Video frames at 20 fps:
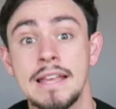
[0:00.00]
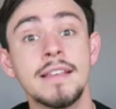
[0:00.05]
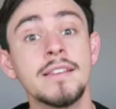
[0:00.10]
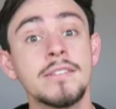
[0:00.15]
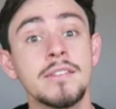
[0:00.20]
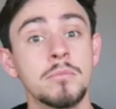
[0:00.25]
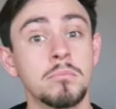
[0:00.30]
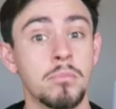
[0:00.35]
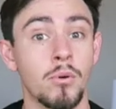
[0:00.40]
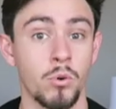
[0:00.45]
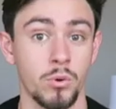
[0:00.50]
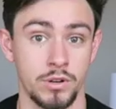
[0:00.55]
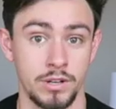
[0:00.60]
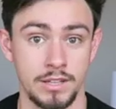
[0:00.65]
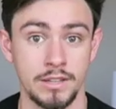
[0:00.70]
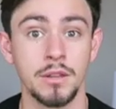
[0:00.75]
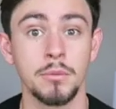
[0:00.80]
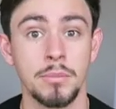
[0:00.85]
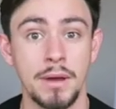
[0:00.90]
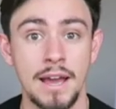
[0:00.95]
what is
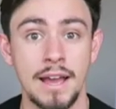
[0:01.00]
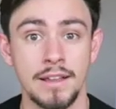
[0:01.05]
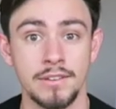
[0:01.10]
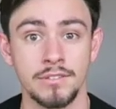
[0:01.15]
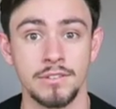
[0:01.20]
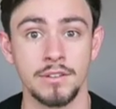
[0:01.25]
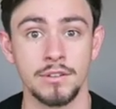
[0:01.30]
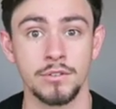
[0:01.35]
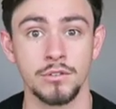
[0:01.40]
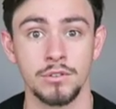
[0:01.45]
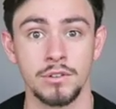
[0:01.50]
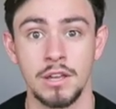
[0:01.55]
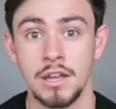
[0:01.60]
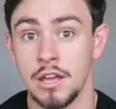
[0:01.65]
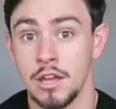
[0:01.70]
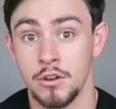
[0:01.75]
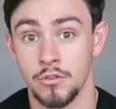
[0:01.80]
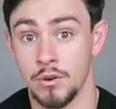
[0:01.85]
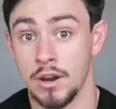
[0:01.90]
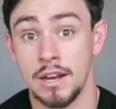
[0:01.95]
important in the
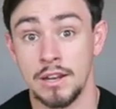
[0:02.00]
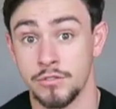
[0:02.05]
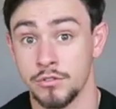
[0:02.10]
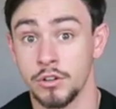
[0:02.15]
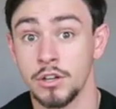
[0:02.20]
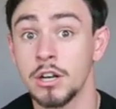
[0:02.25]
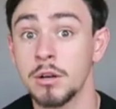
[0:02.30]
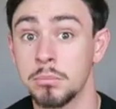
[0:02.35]
passage, right?